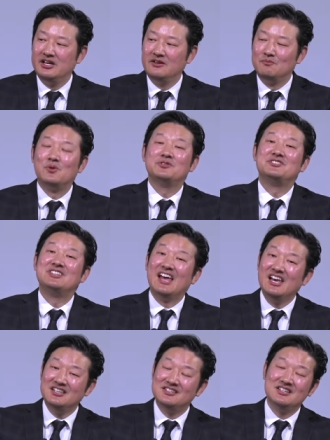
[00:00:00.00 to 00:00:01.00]
most
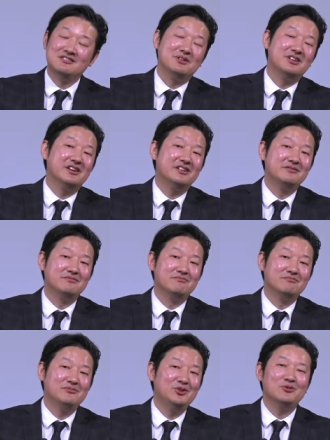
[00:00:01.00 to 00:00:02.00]
days, is because
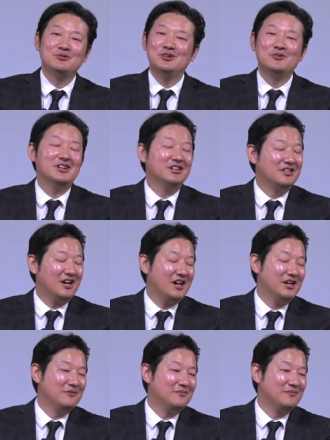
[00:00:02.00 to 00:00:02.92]
you don't think you're gonna die.